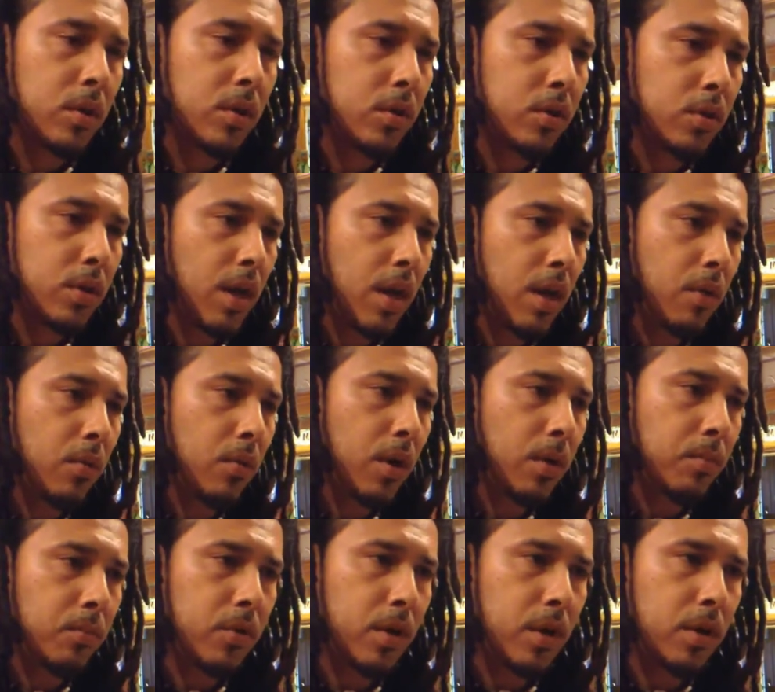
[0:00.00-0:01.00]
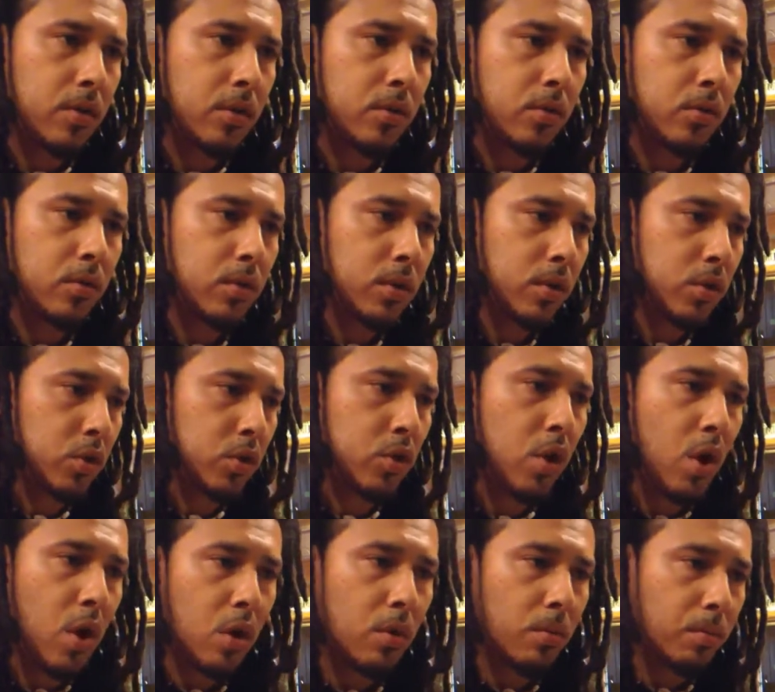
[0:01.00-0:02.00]
So now what I'm trying to do is
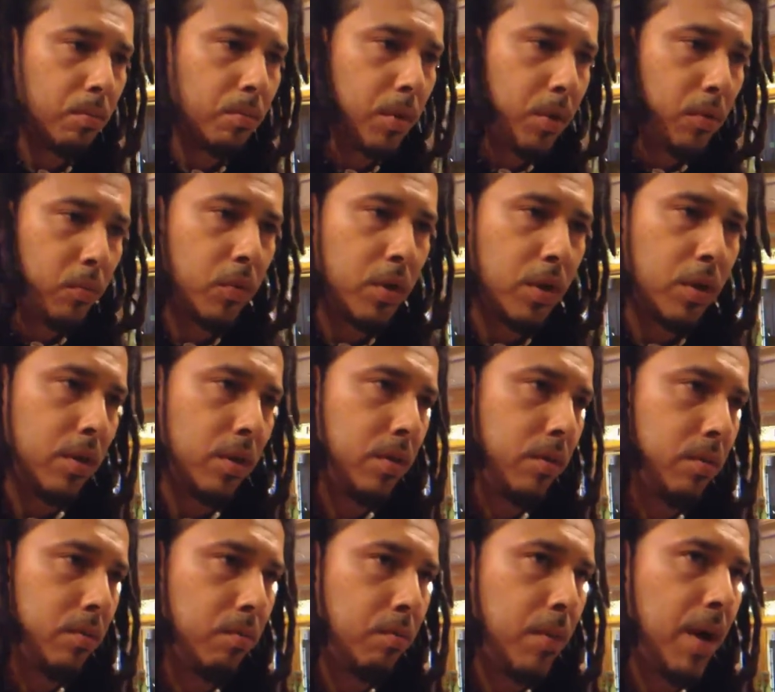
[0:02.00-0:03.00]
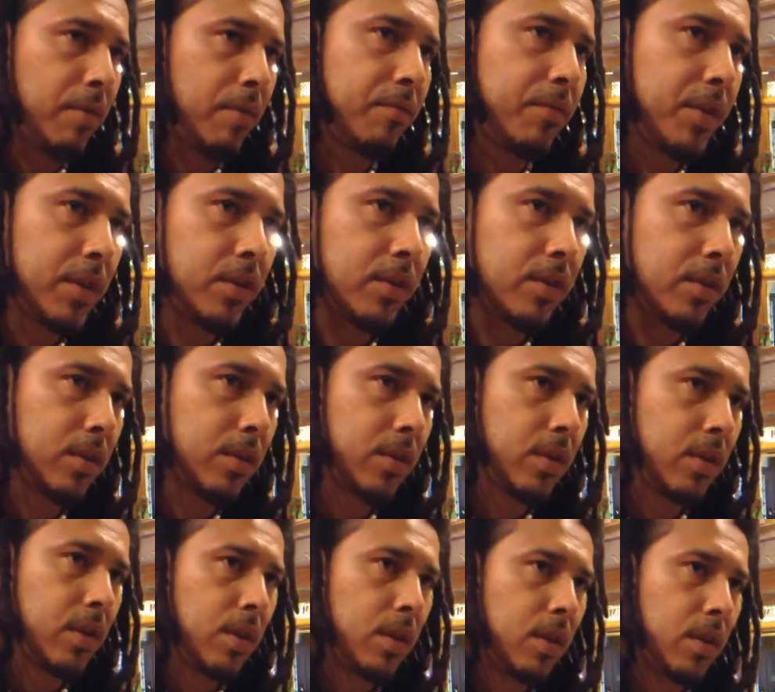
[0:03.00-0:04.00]
talk, but with my figures.
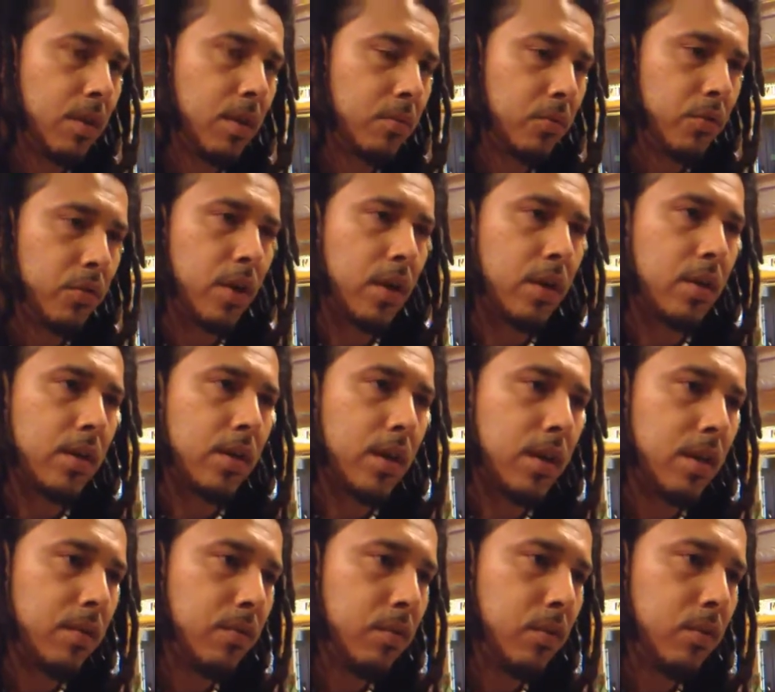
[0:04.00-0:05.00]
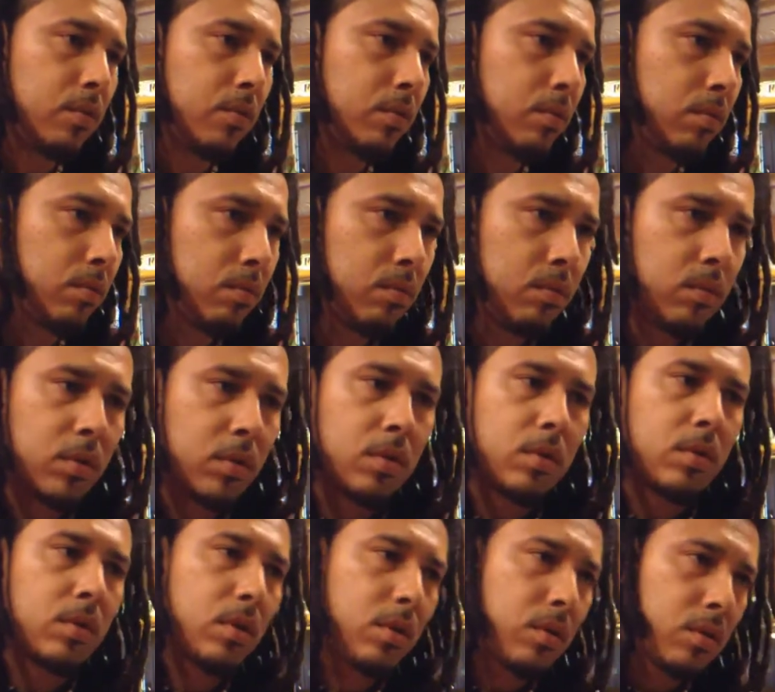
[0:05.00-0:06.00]
I'm trying to give you,
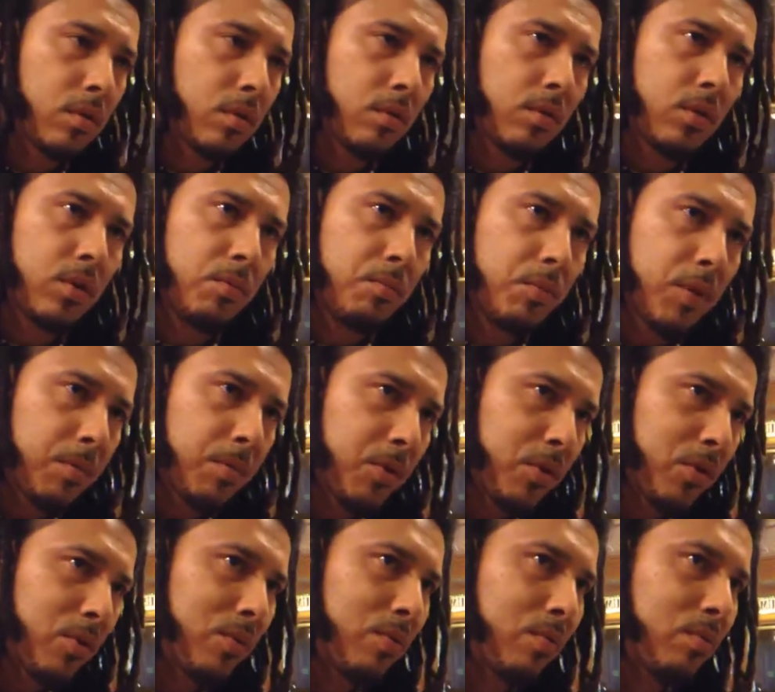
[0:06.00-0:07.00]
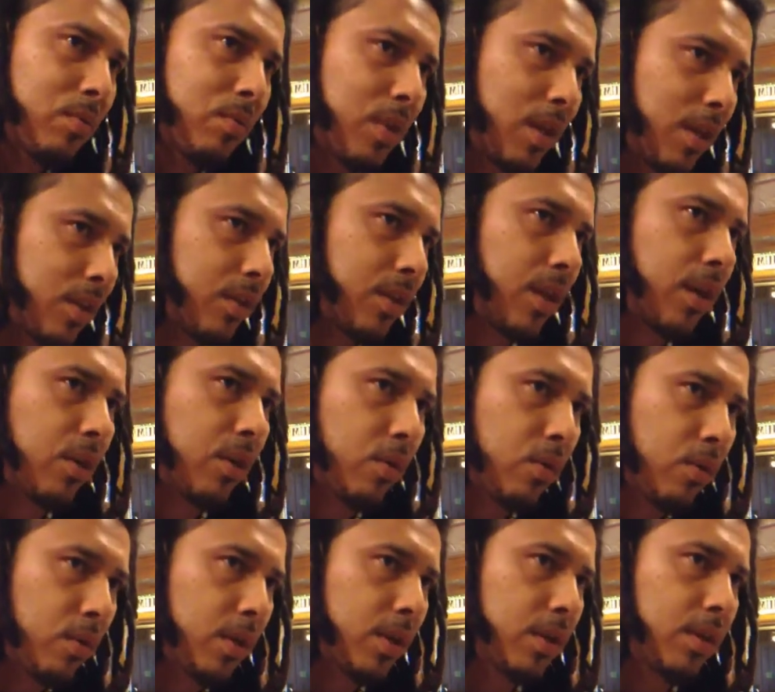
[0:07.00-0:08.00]
you know, subliminal things that are
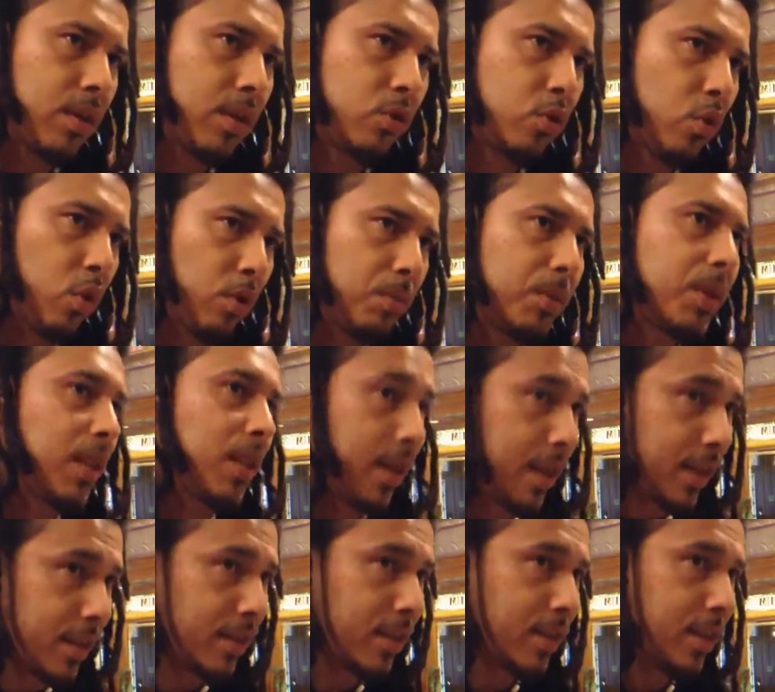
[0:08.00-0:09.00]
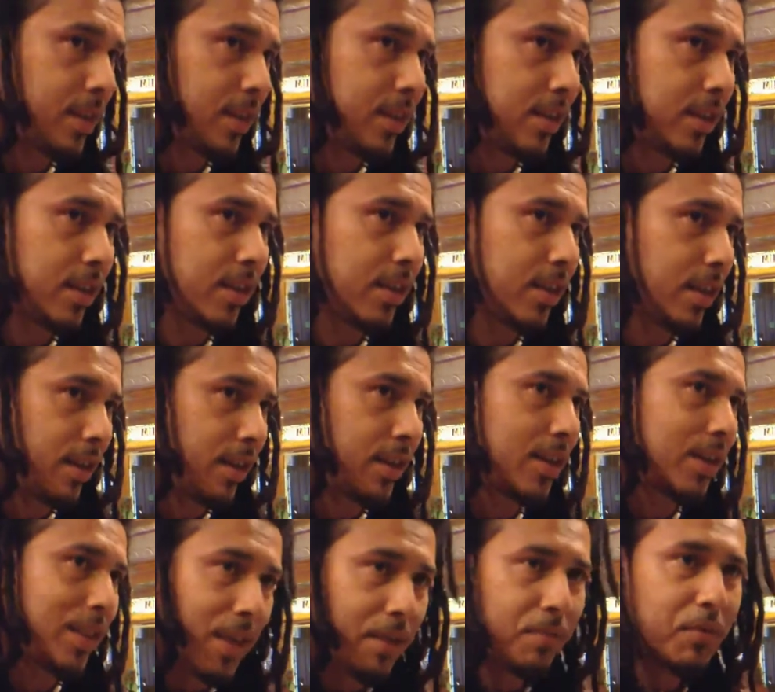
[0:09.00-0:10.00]
going in dormant, like I said,
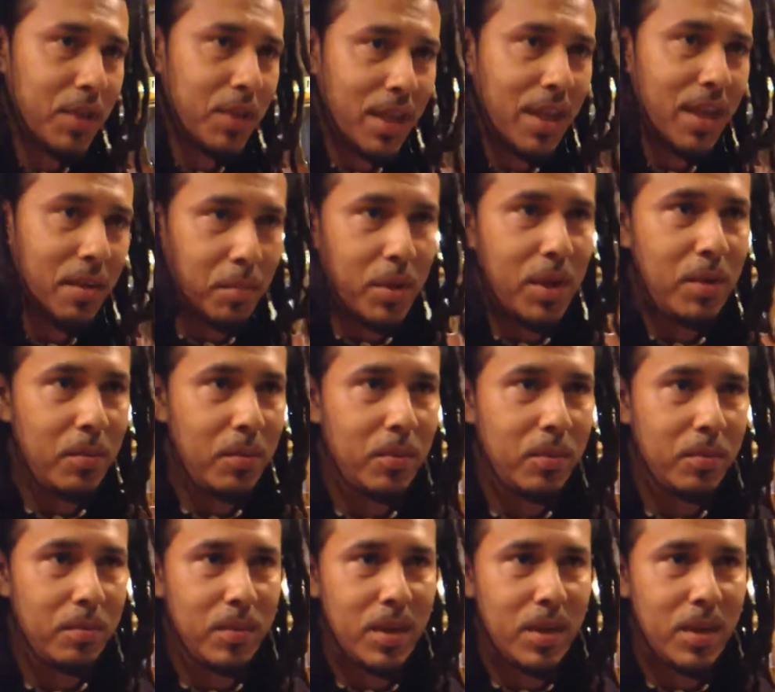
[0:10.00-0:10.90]
in everyday people.